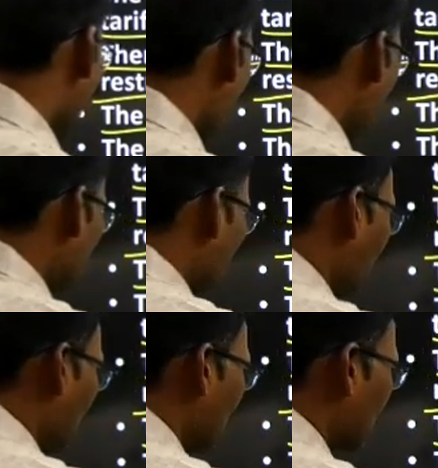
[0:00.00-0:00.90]
And
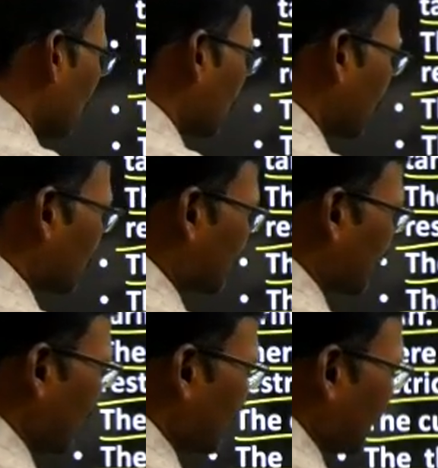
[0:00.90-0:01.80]
the
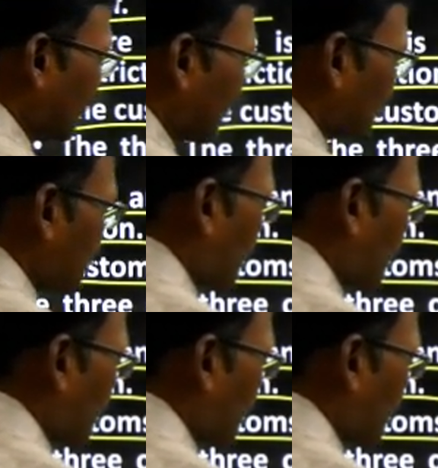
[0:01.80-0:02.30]
three countries